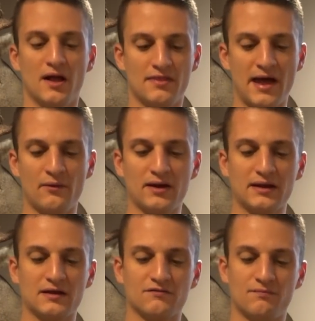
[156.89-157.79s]
That
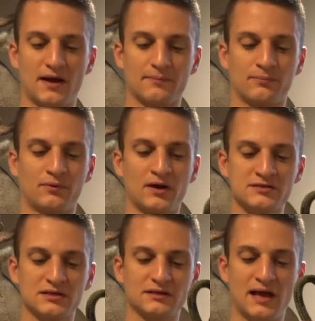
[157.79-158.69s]
way, if my
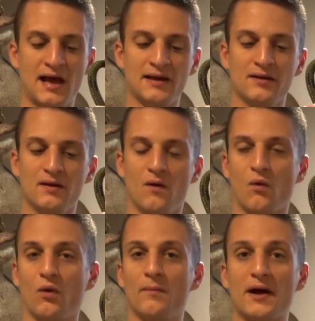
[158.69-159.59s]
prusik knot
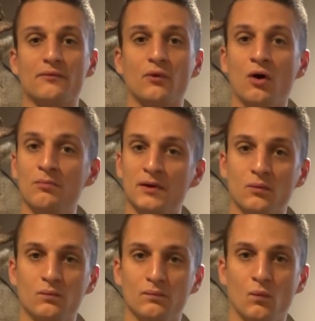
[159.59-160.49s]
or my
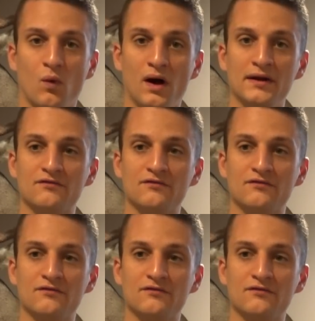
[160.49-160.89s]
ropeman one,